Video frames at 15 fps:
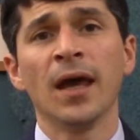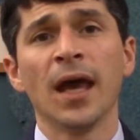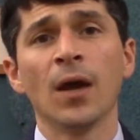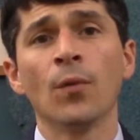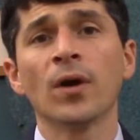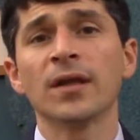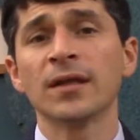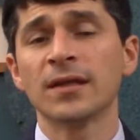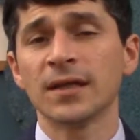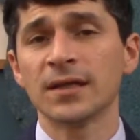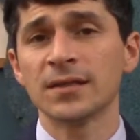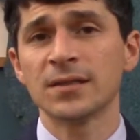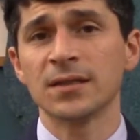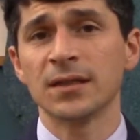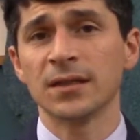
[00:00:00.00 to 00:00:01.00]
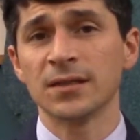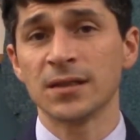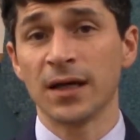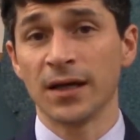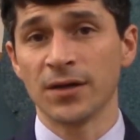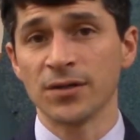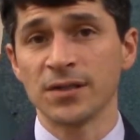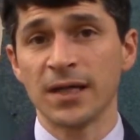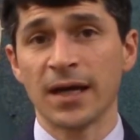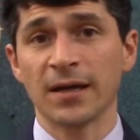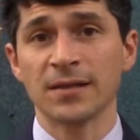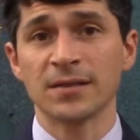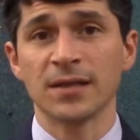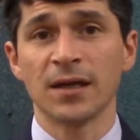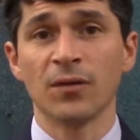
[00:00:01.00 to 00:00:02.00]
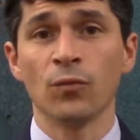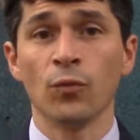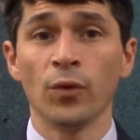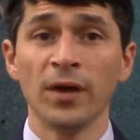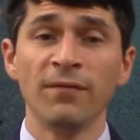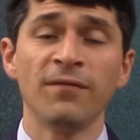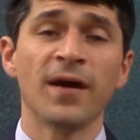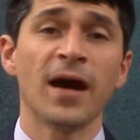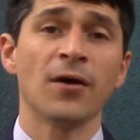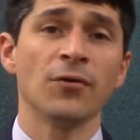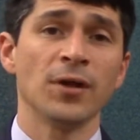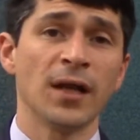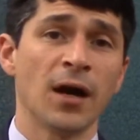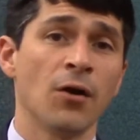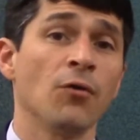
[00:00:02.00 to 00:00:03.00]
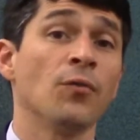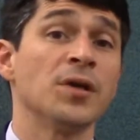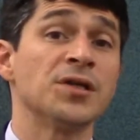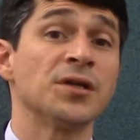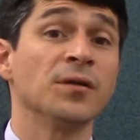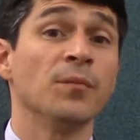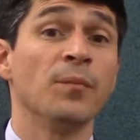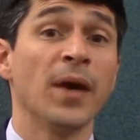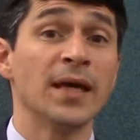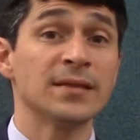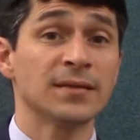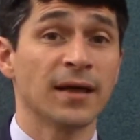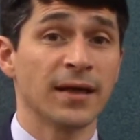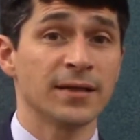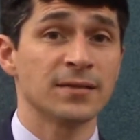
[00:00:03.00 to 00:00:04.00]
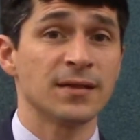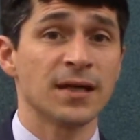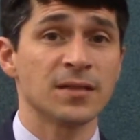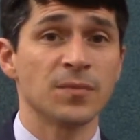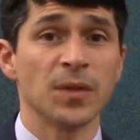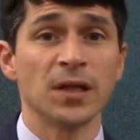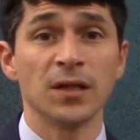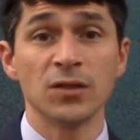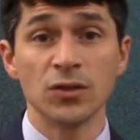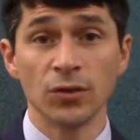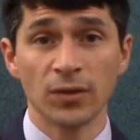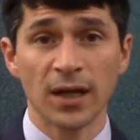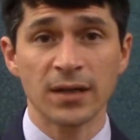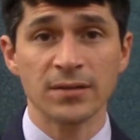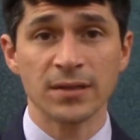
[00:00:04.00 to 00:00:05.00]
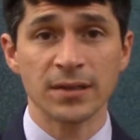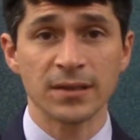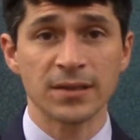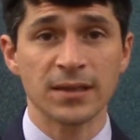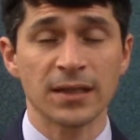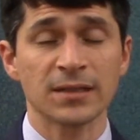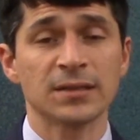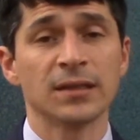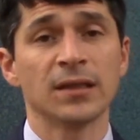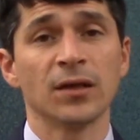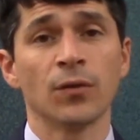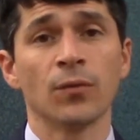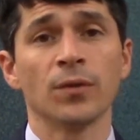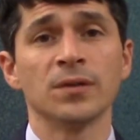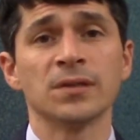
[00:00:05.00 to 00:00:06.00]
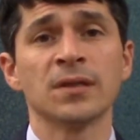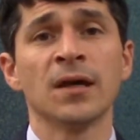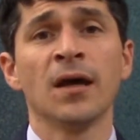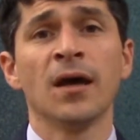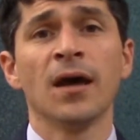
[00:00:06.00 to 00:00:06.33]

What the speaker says: And one of the things to understand is that we found in our original baseline assessment in 2006 that there was